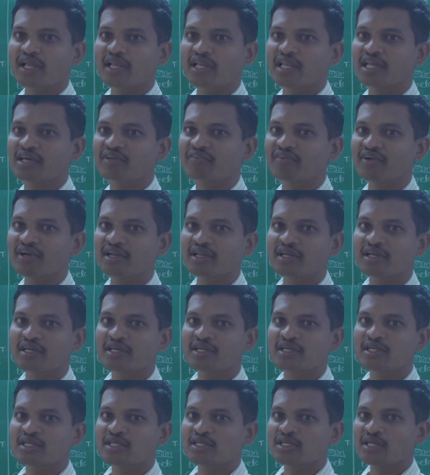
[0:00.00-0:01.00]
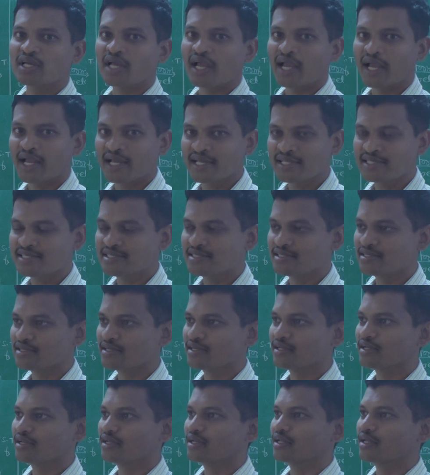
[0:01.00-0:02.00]
liquid,
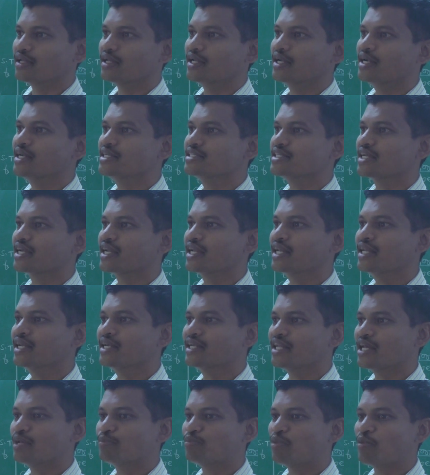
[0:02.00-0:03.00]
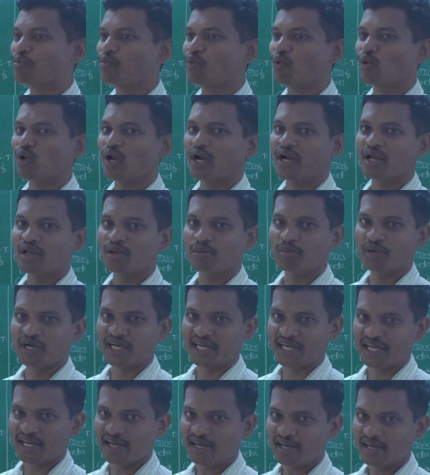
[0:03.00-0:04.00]
hence it is again a type of colloidal
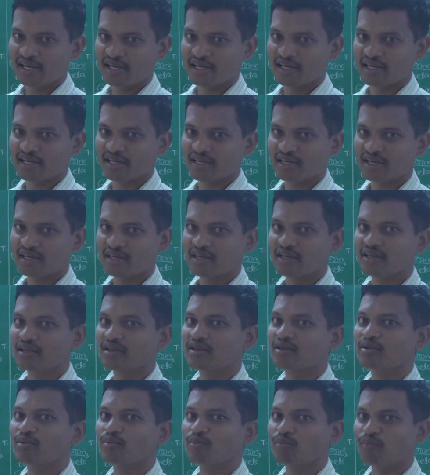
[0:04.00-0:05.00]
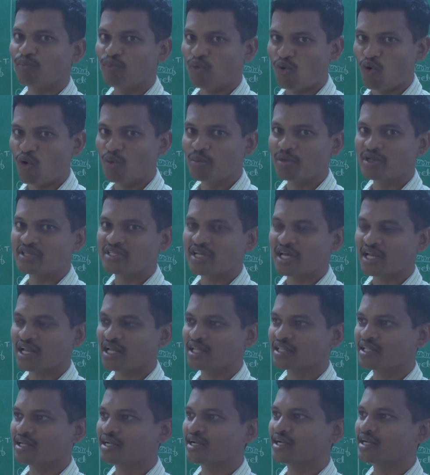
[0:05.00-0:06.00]
material. Foam is one
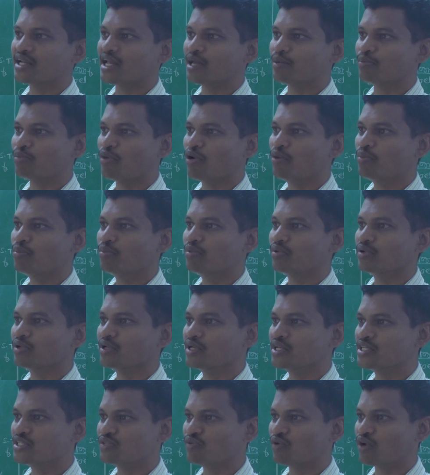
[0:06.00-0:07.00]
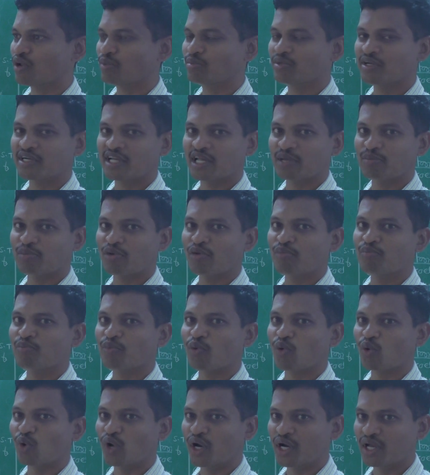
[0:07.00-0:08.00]
of the type
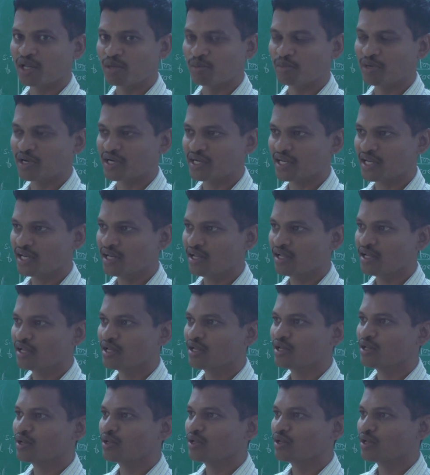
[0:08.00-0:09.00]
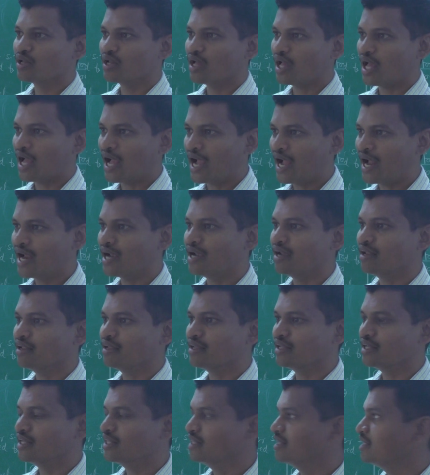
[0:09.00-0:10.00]
of colloidal material,
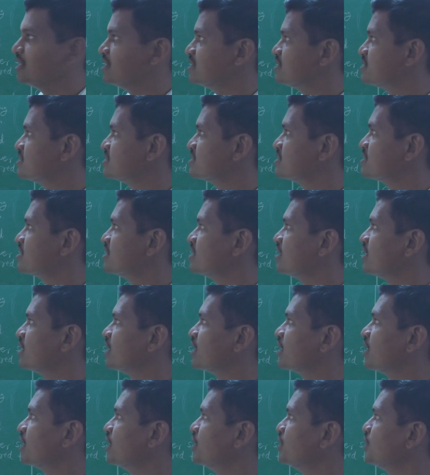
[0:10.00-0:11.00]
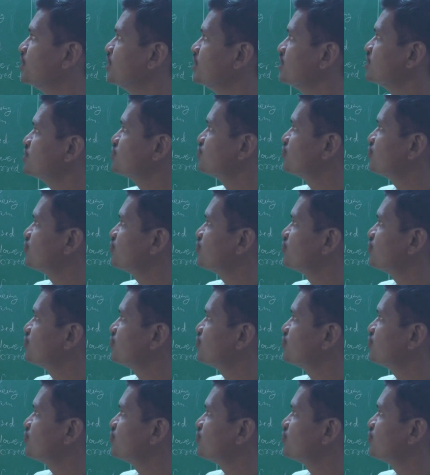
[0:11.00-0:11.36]
and in this continuous